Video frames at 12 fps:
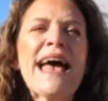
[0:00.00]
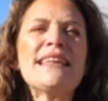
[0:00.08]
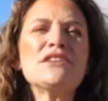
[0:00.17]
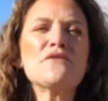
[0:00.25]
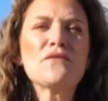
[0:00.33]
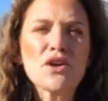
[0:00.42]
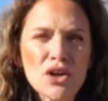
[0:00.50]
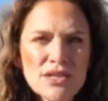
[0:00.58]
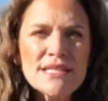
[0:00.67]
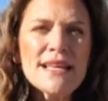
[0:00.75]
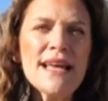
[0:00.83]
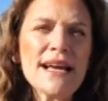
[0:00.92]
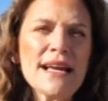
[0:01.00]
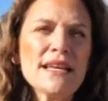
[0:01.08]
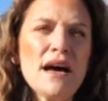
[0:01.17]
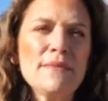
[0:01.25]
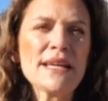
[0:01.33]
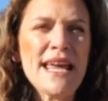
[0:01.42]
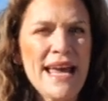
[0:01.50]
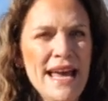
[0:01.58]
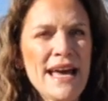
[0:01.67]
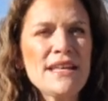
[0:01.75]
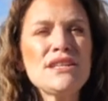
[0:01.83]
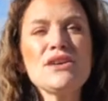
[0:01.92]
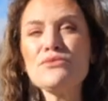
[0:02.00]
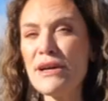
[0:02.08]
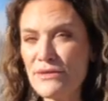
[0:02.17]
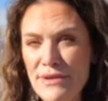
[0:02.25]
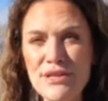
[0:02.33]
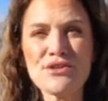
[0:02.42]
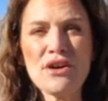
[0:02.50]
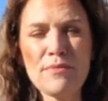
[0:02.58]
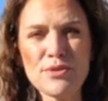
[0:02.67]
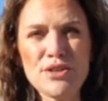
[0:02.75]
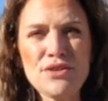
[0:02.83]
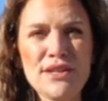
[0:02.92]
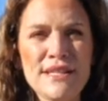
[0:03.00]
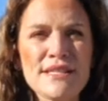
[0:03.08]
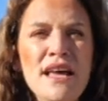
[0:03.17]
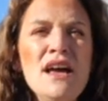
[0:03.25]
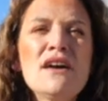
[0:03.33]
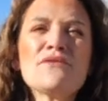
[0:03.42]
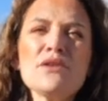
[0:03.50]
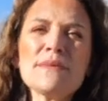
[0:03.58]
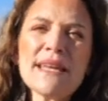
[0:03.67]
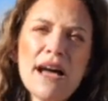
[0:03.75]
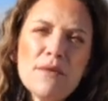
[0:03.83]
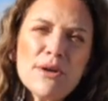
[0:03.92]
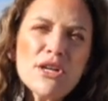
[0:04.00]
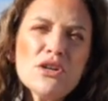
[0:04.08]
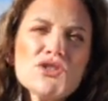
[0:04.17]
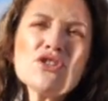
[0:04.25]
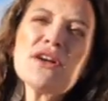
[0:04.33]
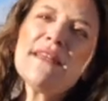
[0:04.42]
and diverse economic and recreational opportunities. From the cowboy culture